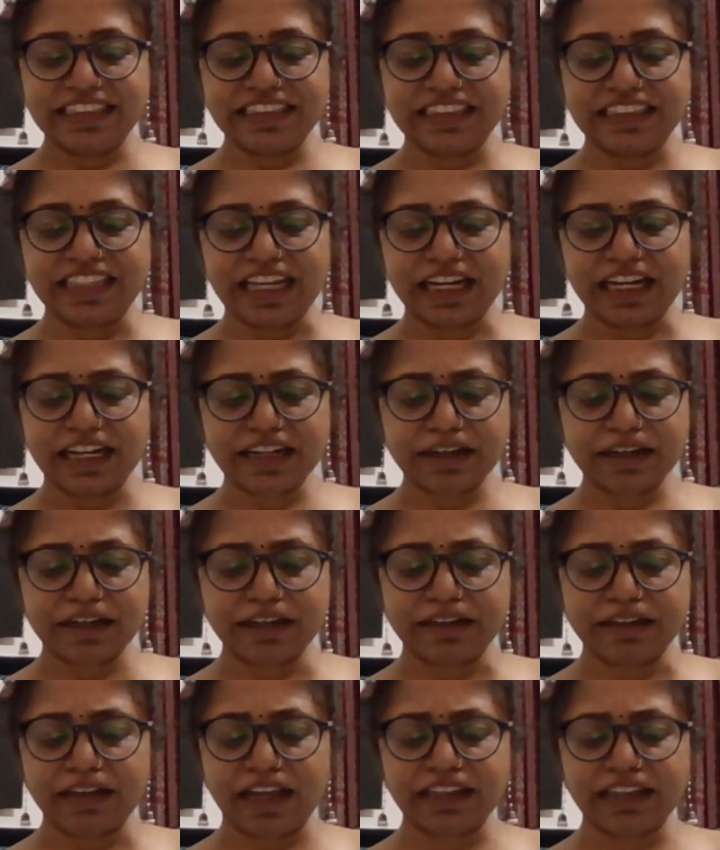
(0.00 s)
they are
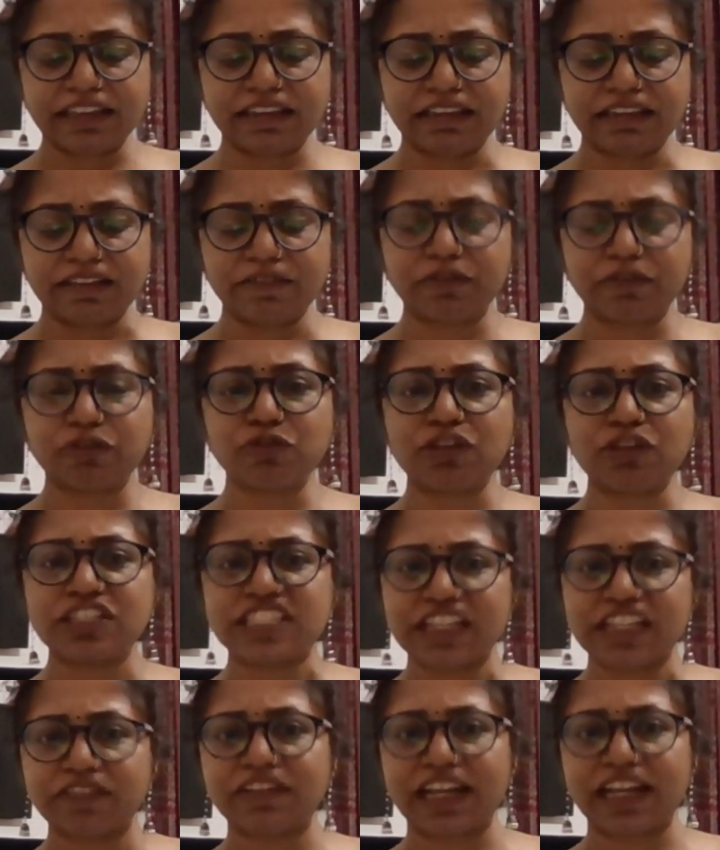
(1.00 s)
and to
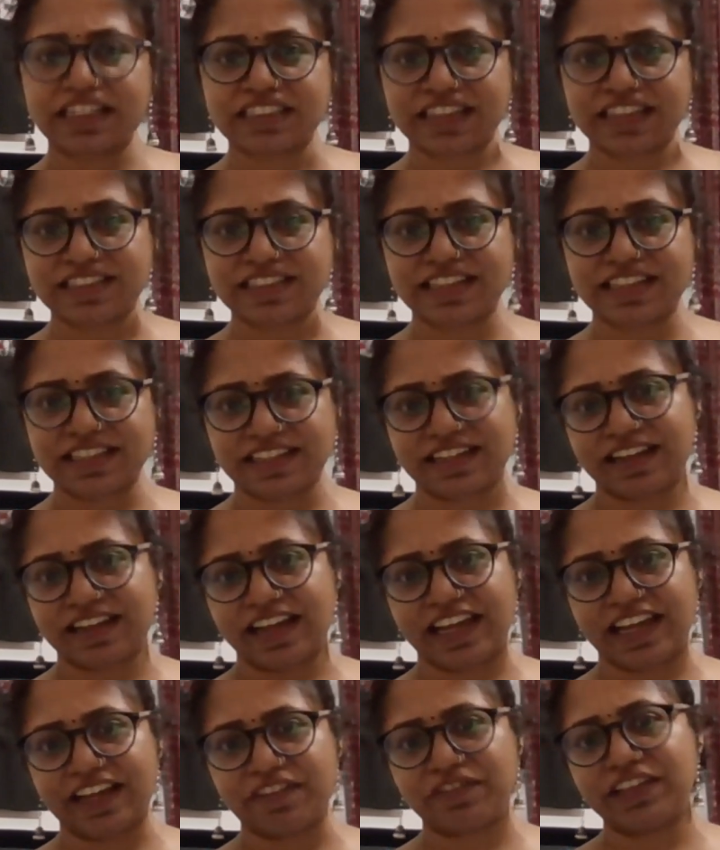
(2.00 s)
achieve that success
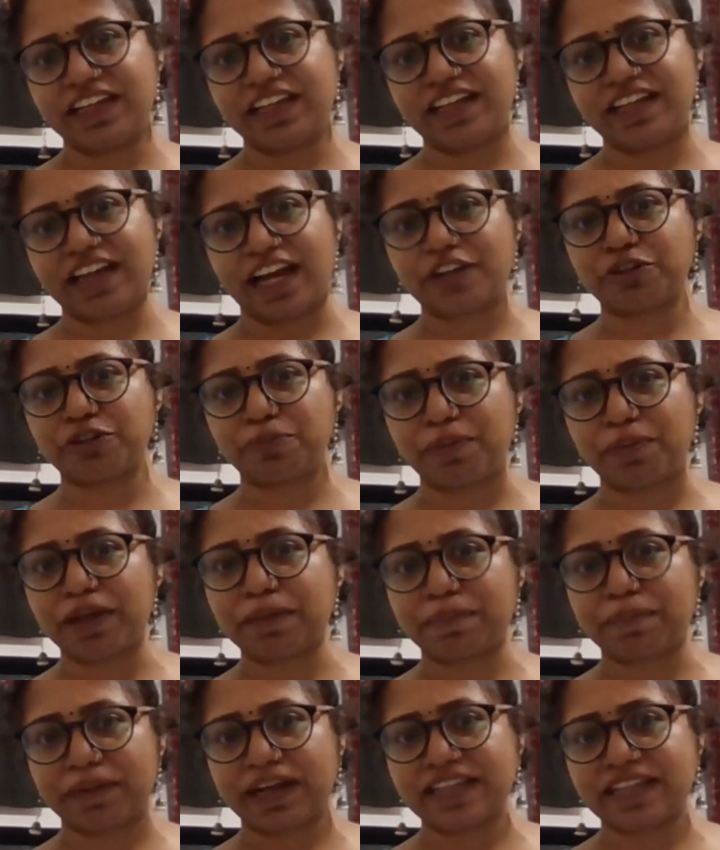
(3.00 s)
in life, they had to
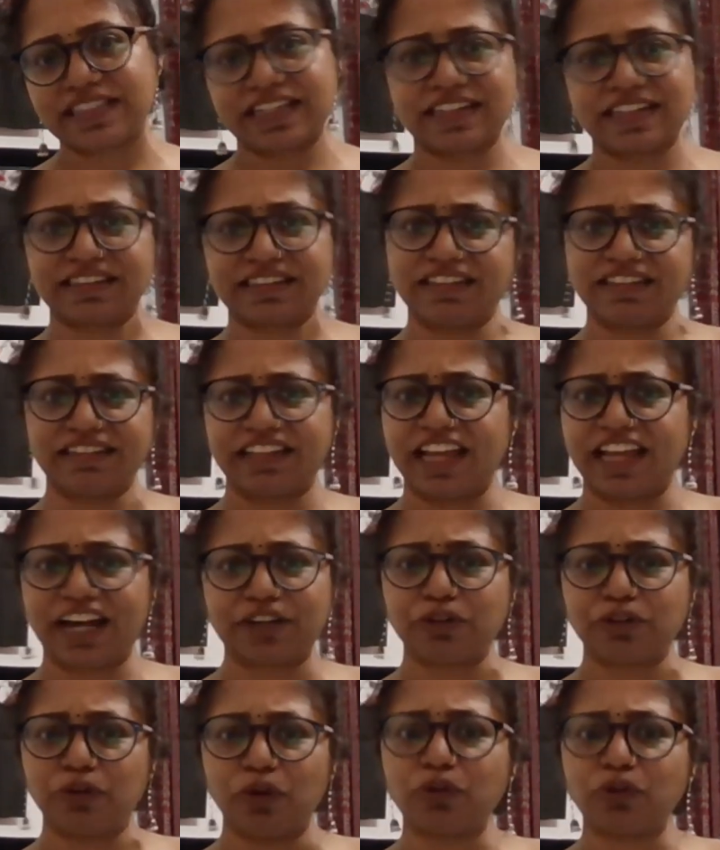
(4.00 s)
pay a price and they
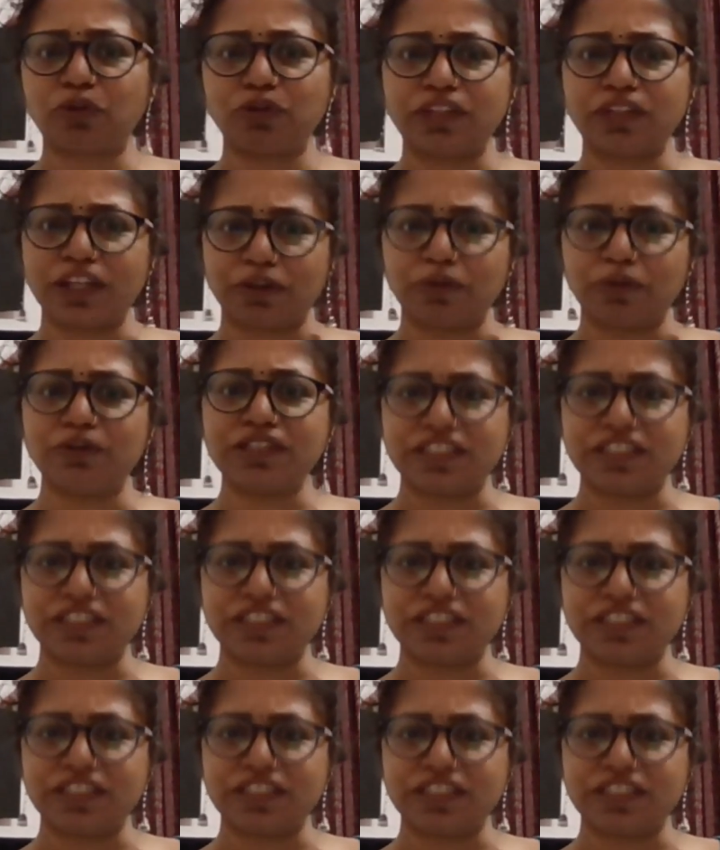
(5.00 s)
had to go through their own
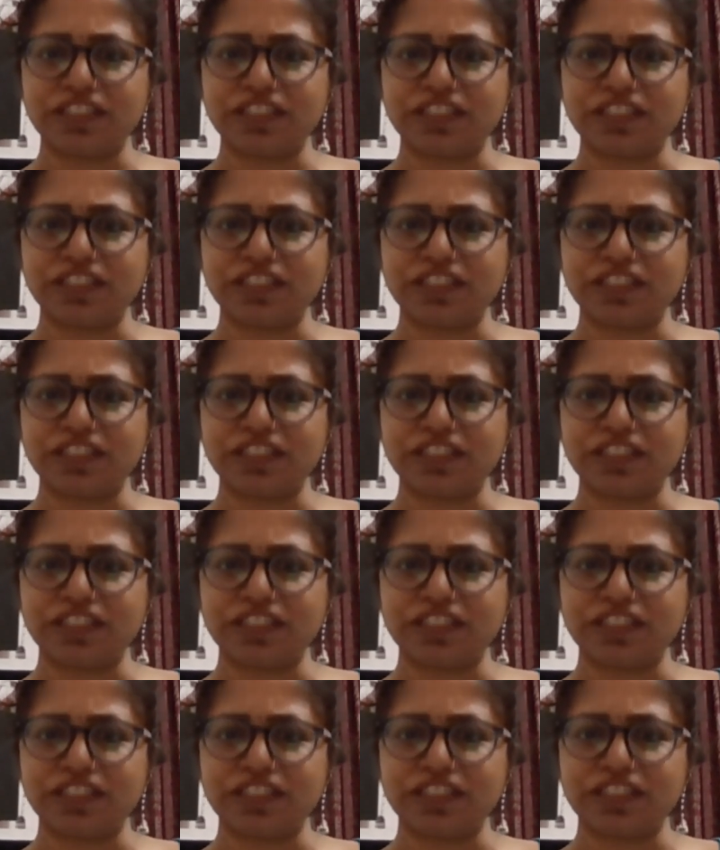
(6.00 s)
journey. So
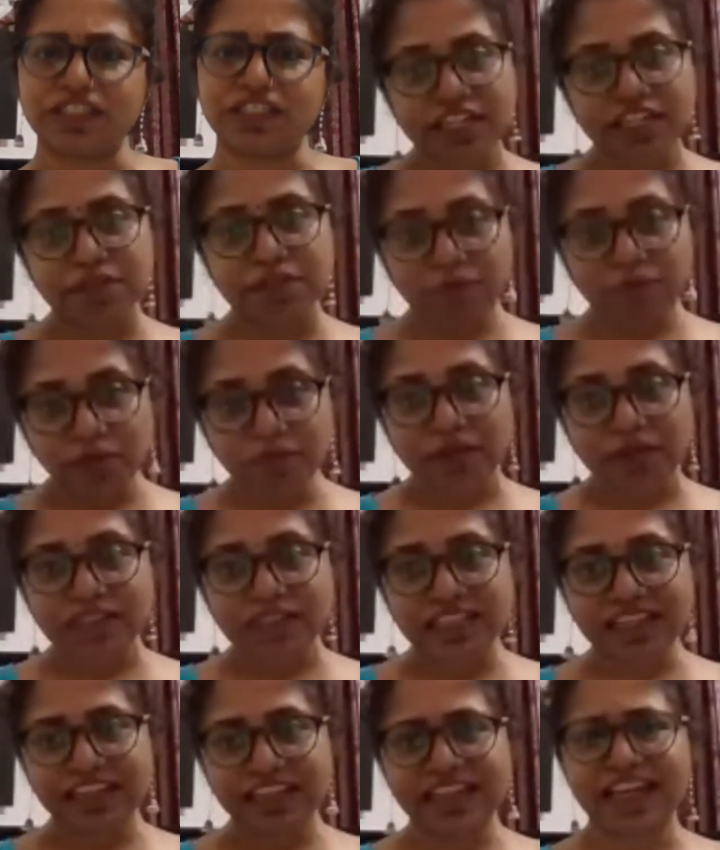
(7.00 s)
very interesting book
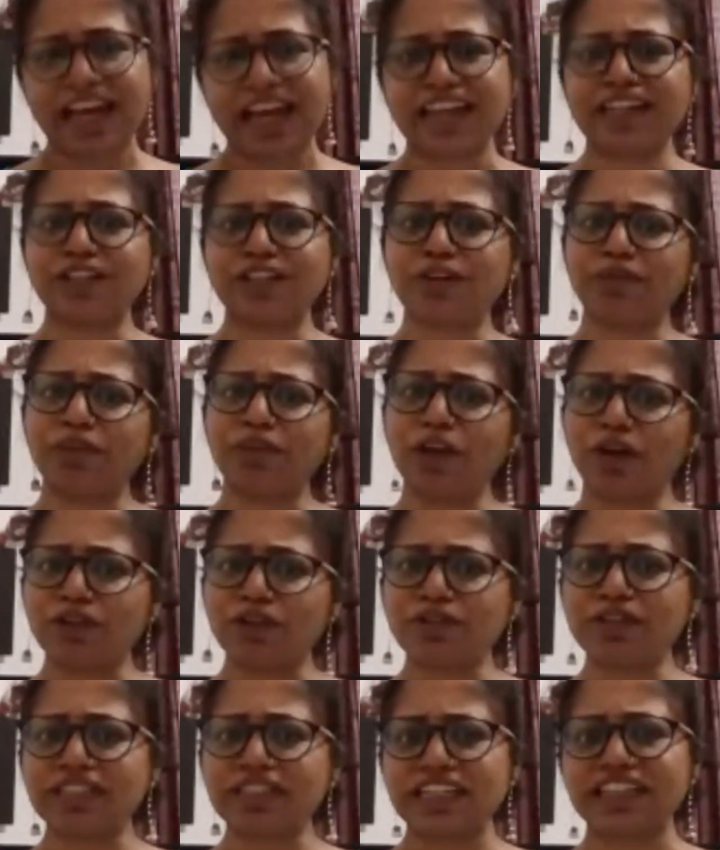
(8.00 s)
basically, and we
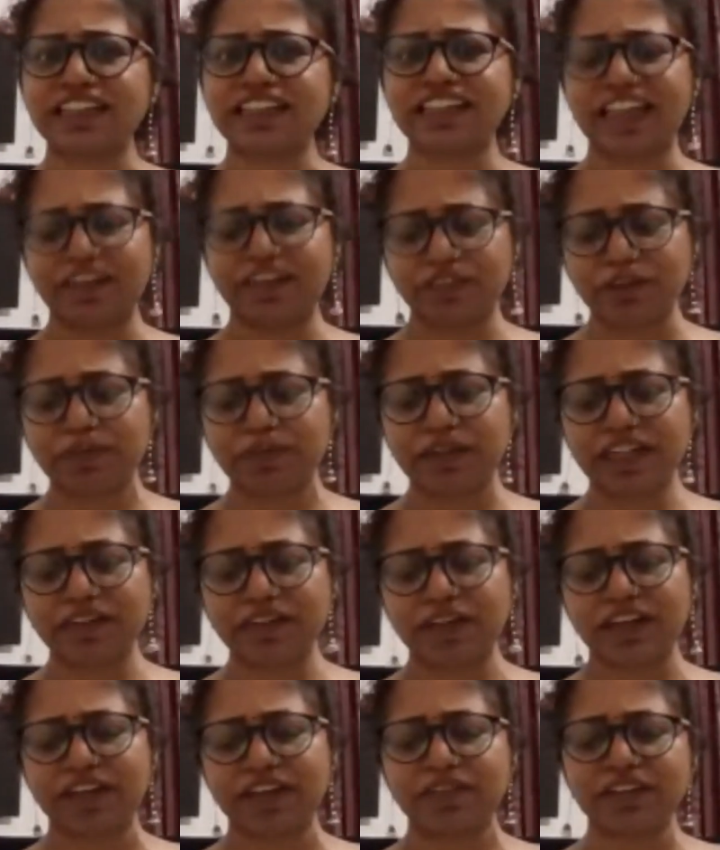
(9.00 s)
also see that
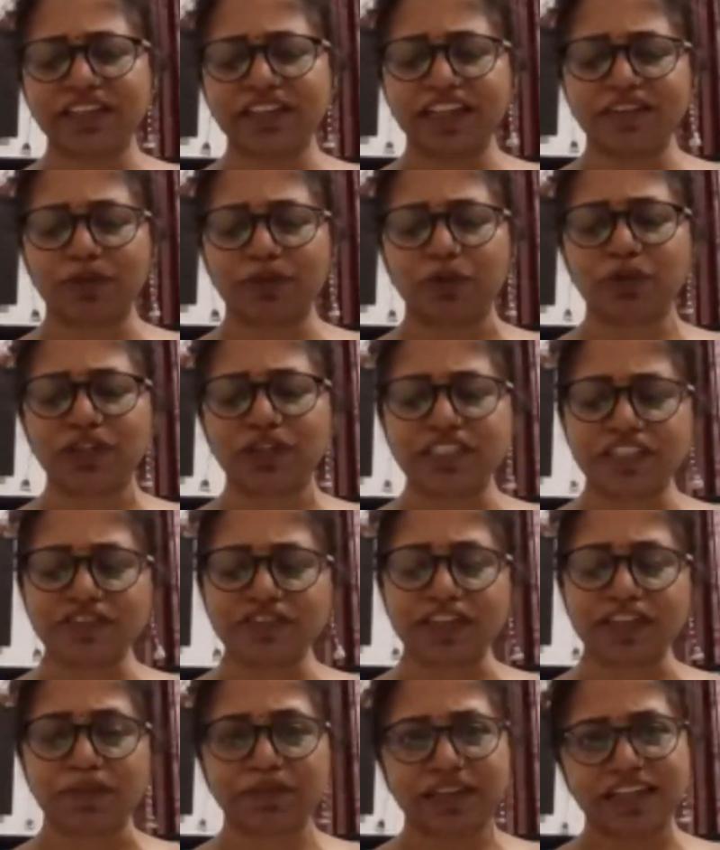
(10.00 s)
everybody, whenever they want to
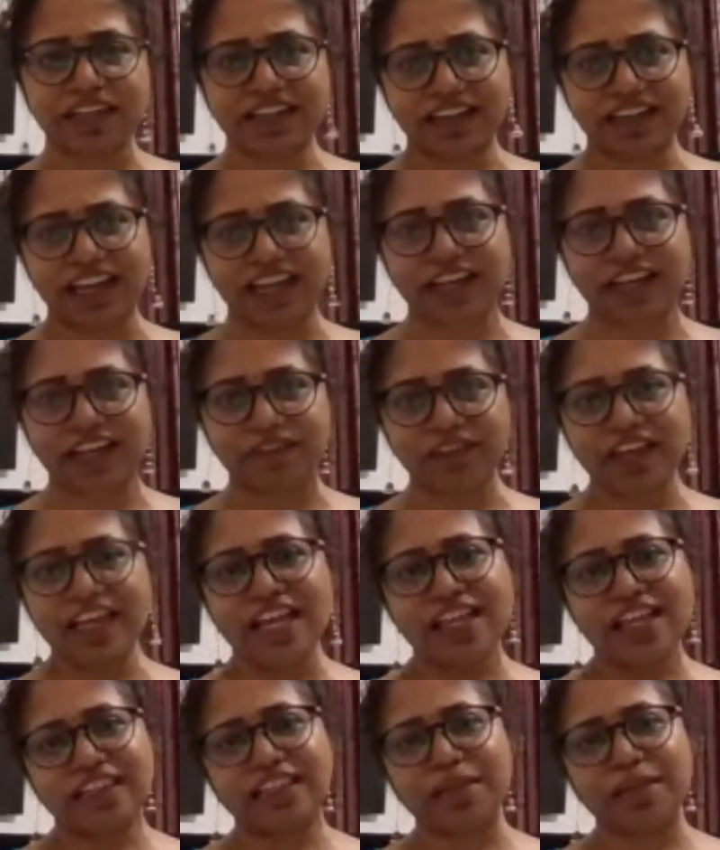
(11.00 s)
achieve something in life,
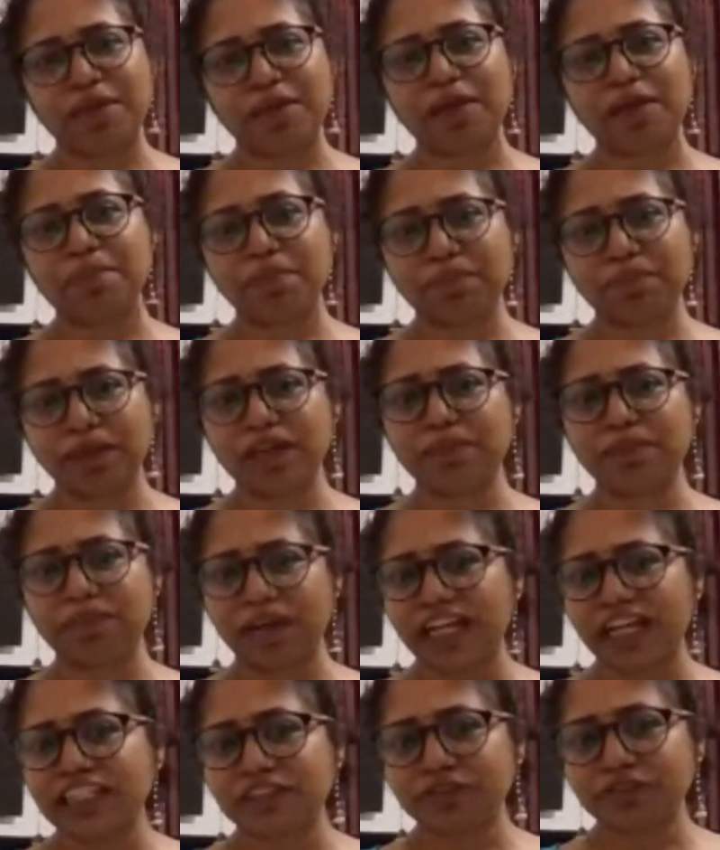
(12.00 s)
they pay a
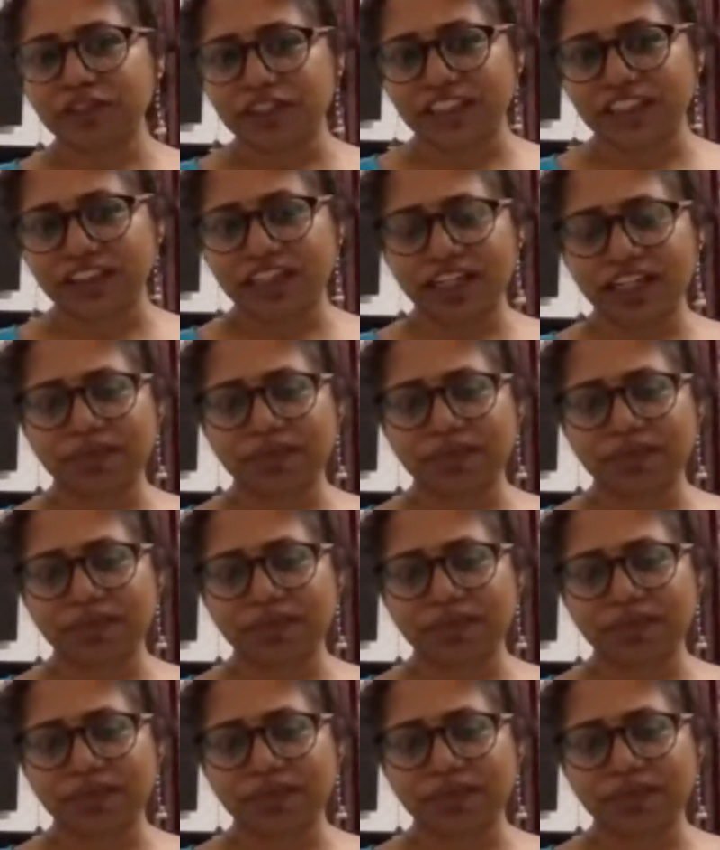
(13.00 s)
price for it.